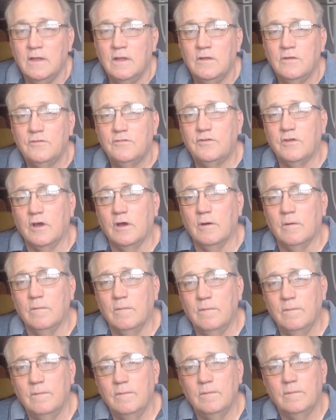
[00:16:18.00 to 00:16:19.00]
So
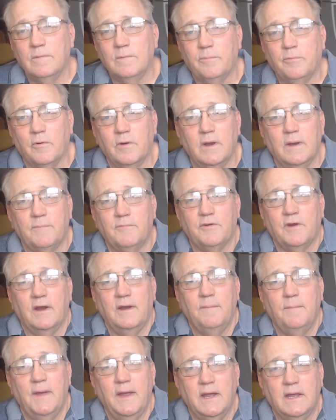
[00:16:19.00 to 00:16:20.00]
the point I'm trying
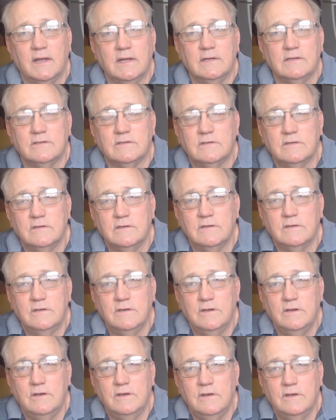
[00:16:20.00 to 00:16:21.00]
to make is
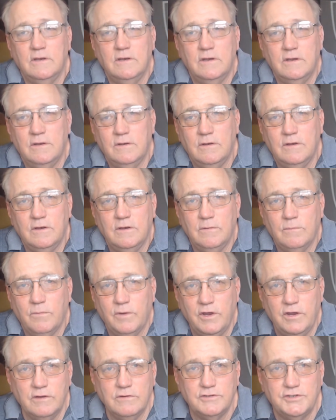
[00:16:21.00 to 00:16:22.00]
we
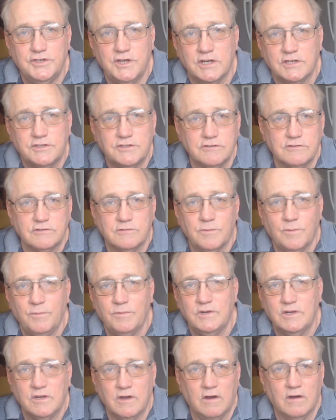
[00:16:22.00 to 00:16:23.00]
use gestures when
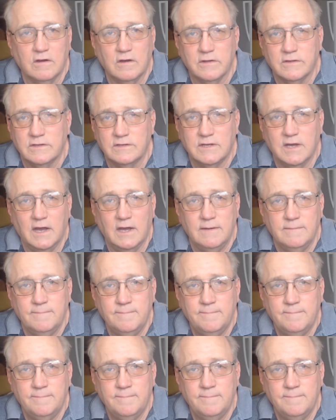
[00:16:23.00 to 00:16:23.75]
we talk all the time.